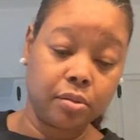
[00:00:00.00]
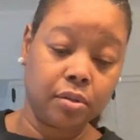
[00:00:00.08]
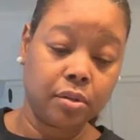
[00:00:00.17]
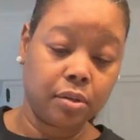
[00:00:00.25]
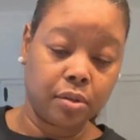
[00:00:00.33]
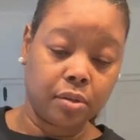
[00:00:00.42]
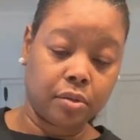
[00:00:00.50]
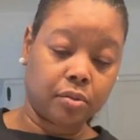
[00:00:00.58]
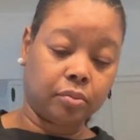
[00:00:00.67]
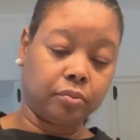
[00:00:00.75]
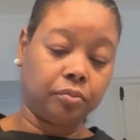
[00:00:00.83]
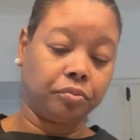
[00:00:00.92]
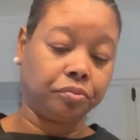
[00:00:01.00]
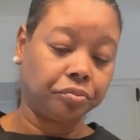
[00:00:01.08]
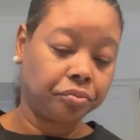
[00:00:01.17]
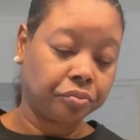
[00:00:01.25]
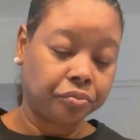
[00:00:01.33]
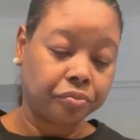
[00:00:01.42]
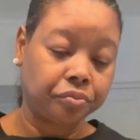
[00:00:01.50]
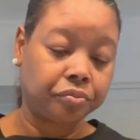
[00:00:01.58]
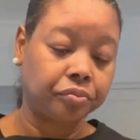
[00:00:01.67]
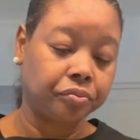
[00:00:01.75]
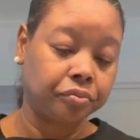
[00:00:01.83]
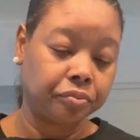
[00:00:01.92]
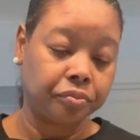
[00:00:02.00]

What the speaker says: Nothing is said.